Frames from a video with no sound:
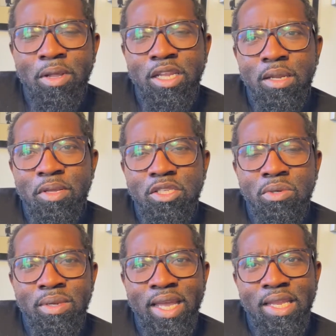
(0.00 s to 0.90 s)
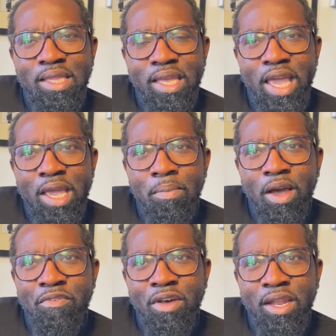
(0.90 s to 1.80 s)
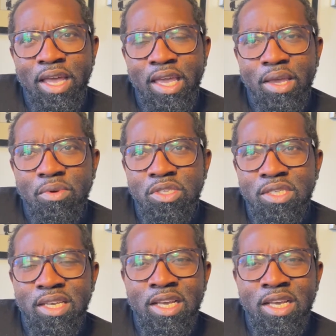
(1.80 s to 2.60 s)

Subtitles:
a little bit too late in the game. I felt like it was